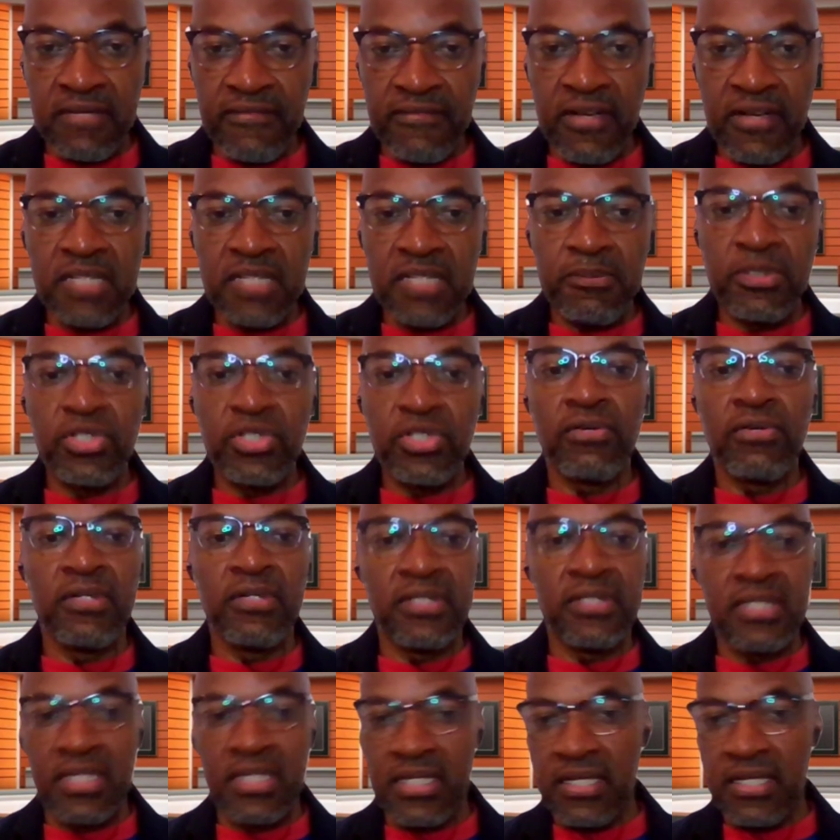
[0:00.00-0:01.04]
the vast
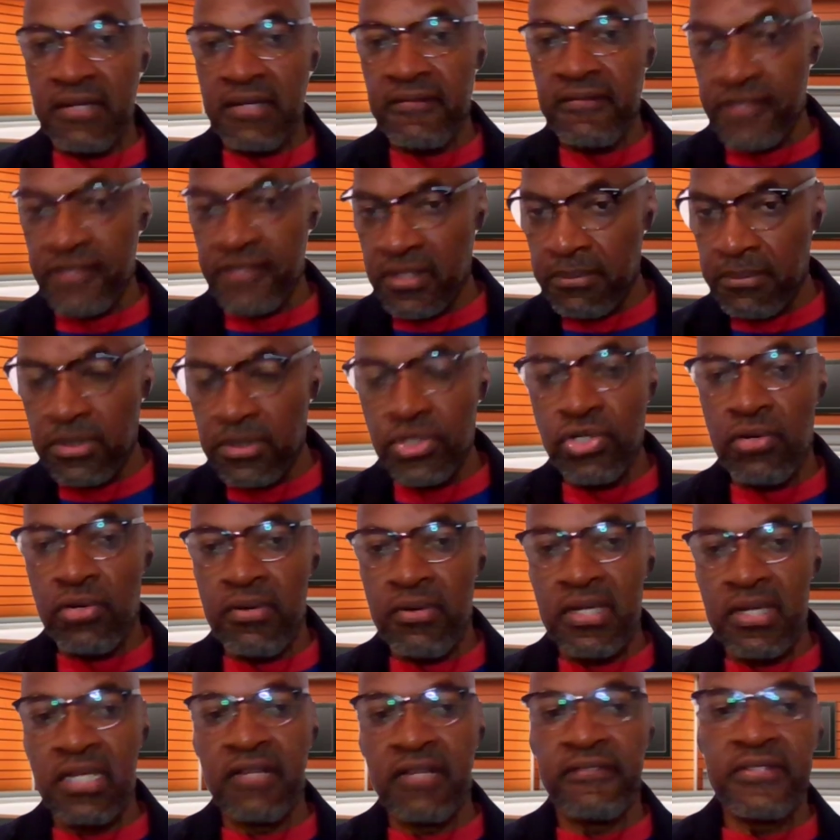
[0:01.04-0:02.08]
majority for the
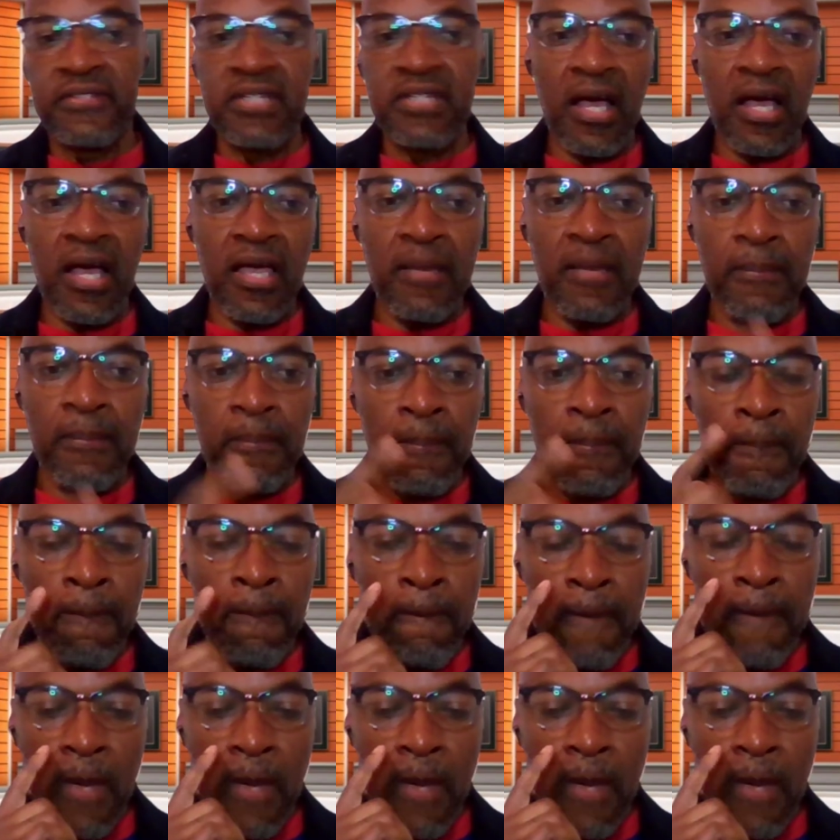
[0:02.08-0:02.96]
majority of time.